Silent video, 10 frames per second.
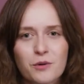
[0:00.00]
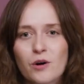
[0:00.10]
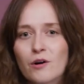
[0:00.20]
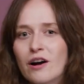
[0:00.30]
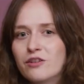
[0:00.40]

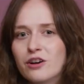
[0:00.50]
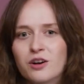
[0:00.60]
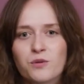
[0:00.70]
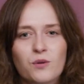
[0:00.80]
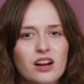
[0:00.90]
Wherever
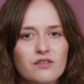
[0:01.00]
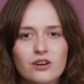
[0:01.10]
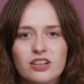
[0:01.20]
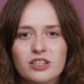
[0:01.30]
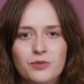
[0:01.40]
and
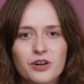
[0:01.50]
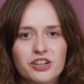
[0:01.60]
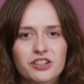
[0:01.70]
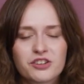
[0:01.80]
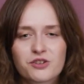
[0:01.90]
whenever
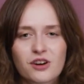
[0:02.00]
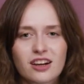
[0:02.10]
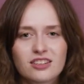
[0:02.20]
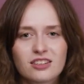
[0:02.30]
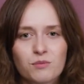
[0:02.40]
inspiration
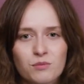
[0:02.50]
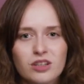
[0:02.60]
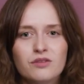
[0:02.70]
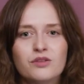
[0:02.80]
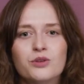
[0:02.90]
strikes,
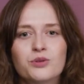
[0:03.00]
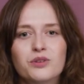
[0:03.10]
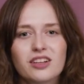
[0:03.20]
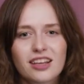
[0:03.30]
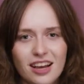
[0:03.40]
MiniFuse
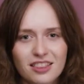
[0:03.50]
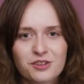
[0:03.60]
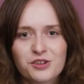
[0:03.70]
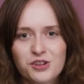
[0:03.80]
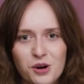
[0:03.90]
will get
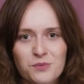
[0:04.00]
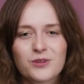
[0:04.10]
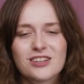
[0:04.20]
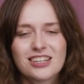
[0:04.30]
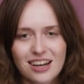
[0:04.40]
the job
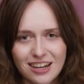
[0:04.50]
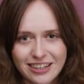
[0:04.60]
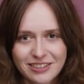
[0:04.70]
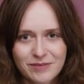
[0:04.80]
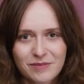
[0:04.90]
done.